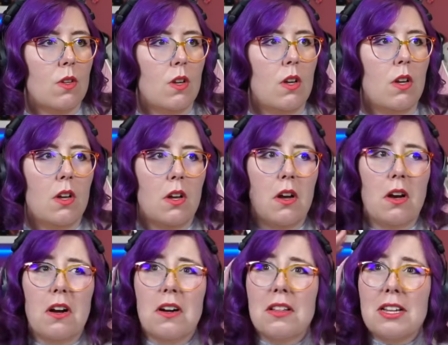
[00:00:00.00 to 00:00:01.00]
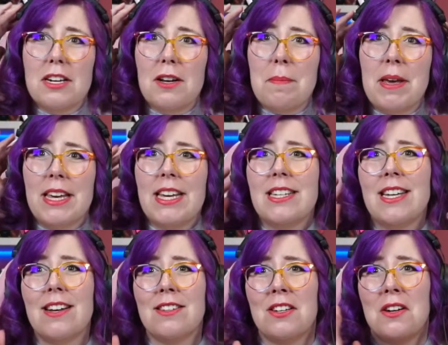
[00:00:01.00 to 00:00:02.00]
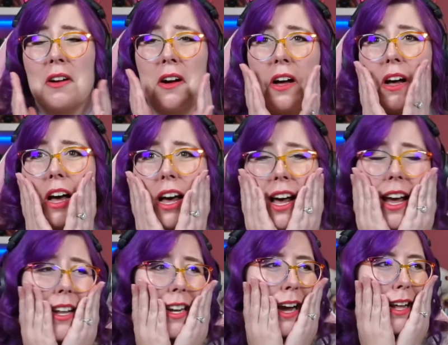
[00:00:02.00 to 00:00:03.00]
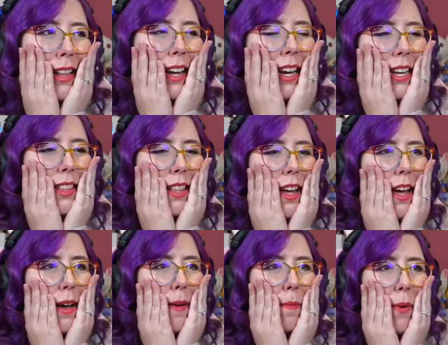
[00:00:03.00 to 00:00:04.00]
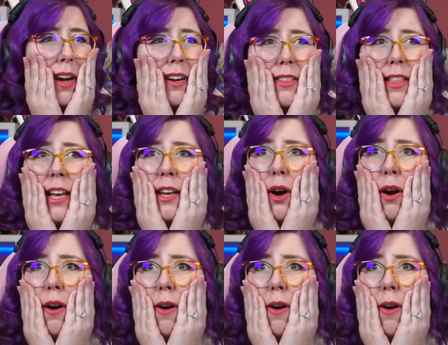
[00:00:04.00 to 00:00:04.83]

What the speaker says: The little piggy tails are hard. I like them. Why are they gold?